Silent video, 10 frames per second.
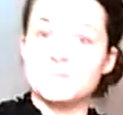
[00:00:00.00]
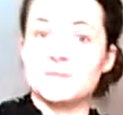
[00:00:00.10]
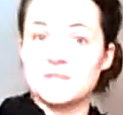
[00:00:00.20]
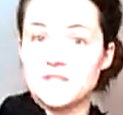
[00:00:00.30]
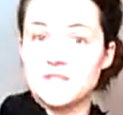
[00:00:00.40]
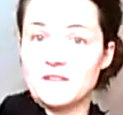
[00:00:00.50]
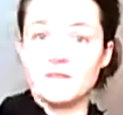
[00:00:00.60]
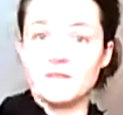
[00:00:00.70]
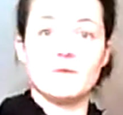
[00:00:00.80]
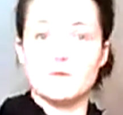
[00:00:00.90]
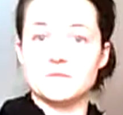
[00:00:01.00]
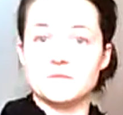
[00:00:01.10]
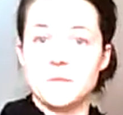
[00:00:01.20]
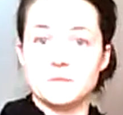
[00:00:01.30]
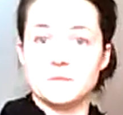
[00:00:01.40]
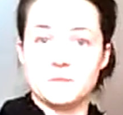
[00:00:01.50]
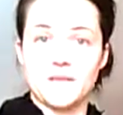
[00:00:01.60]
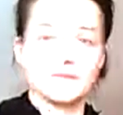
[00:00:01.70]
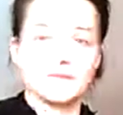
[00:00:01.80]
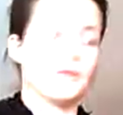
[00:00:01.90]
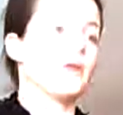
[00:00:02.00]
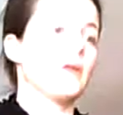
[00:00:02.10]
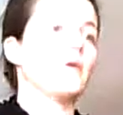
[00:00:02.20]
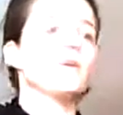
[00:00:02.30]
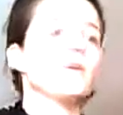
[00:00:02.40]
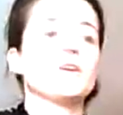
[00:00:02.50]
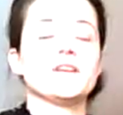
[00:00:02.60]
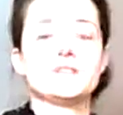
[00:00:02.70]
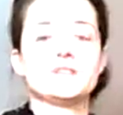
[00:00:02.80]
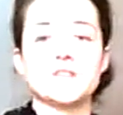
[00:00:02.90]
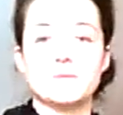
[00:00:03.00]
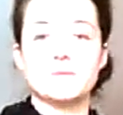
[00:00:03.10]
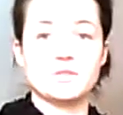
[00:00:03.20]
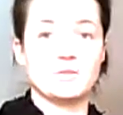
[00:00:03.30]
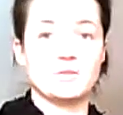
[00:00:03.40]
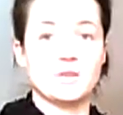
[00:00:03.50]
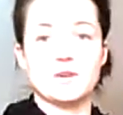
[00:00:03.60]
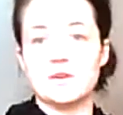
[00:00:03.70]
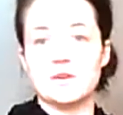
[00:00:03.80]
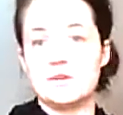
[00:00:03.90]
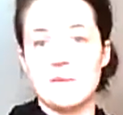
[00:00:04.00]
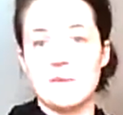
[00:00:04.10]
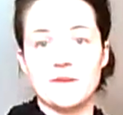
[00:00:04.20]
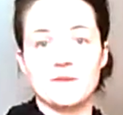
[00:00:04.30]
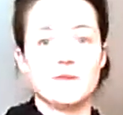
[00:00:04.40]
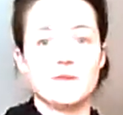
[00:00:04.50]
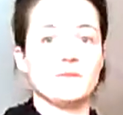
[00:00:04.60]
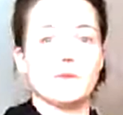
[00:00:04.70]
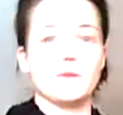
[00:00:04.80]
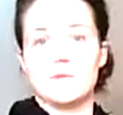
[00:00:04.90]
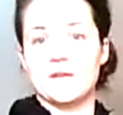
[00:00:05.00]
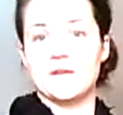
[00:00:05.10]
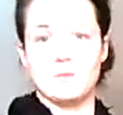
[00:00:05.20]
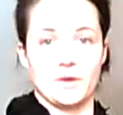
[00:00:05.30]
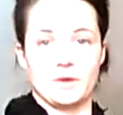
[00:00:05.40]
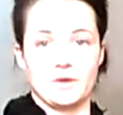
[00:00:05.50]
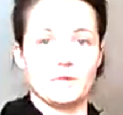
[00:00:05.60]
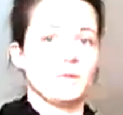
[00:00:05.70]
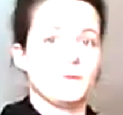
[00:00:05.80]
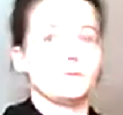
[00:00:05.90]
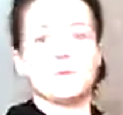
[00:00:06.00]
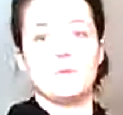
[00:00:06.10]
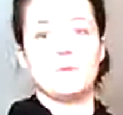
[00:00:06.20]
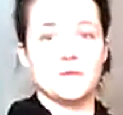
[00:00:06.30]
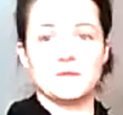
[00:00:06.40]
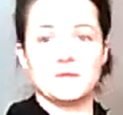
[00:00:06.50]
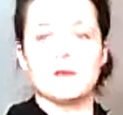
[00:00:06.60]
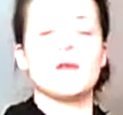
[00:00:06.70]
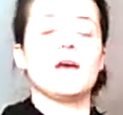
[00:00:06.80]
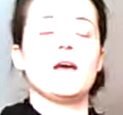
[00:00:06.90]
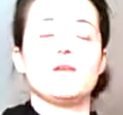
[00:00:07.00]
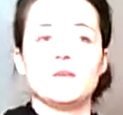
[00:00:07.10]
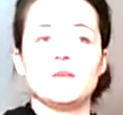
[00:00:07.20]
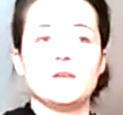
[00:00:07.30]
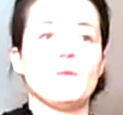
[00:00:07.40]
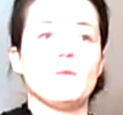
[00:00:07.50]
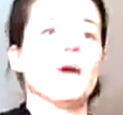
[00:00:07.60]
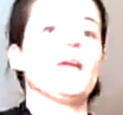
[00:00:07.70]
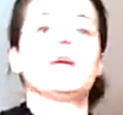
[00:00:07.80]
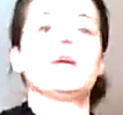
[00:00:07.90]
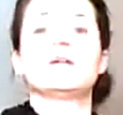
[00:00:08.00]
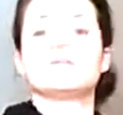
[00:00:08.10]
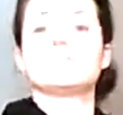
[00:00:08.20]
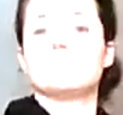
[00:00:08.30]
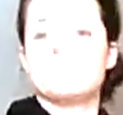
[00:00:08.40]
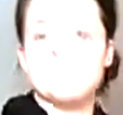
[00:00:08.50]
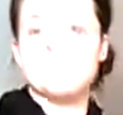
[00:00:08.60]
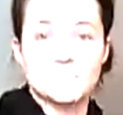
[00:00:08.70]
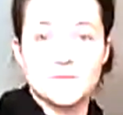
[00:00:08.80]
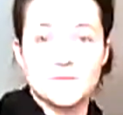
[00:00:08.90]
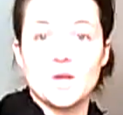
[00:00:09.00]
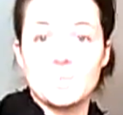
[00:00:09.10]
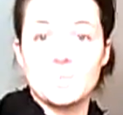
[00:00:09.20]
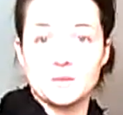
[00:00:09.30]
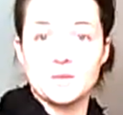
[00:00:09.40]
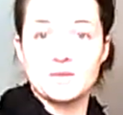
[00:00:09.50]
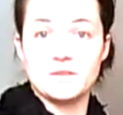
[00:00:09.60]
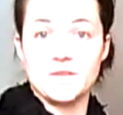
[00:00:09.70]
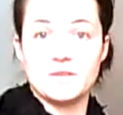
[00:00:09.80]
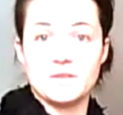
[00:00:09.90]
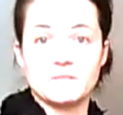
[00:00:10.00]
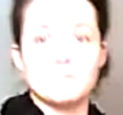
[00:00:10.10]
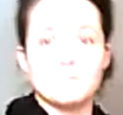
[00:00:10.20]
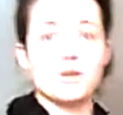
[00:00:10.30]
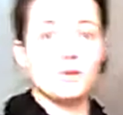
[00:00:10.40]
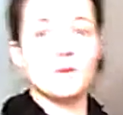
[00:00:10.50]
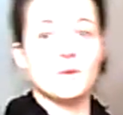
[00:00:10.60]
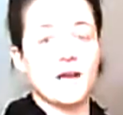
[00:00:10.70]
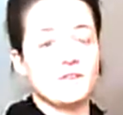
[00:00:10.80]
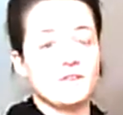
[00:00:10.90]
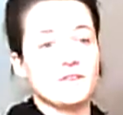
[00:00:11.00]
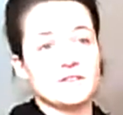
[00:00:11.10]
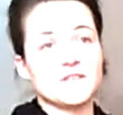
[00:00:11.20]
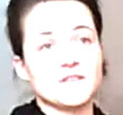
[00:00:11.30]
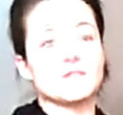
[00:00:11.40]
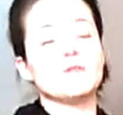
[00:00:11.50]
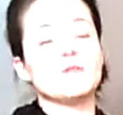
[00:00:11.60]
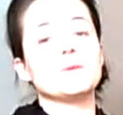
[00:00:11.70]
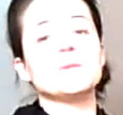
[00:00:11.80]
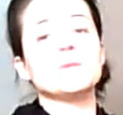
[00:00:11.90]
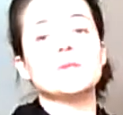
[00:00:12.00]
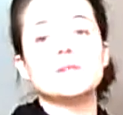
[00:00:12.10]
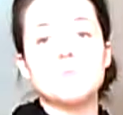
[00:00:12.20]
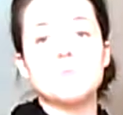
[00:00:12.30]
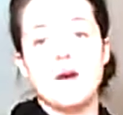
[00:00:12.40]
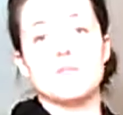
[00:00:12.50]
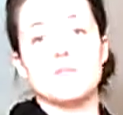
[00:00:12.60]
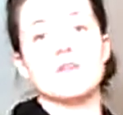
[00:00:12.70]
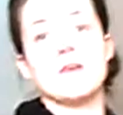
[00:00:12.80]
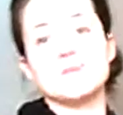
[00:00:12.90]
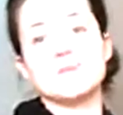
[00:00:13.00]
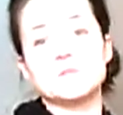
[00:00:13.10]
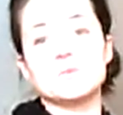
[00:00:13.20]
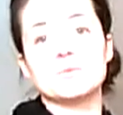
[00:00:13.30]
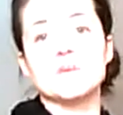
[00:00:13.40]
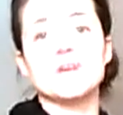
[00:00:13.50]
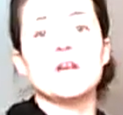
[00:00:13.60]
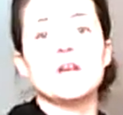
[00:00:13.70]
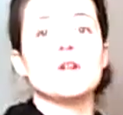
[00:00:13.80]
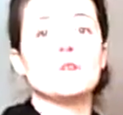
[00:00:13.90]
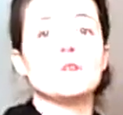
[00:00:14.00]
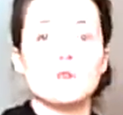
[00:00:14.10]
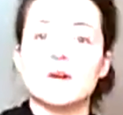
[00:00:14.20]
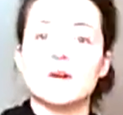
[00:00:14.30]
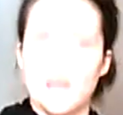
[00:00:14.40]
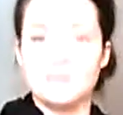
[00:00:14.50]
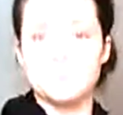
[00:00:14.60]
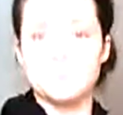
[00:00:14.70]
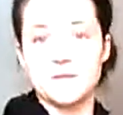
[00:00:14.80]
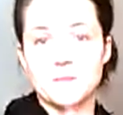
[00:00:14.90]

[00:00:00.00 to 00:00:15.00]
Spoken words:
in order to get there, in order to be able to play a song. Or you're not going to understand what you're doing. You're not going to know why you did it. You'll be a one-hit wonder. You'll be able to play one song, have no idea why. A lot of people can do that. But you want to have a foundation that you can build upon, that you're able to really learn how to play the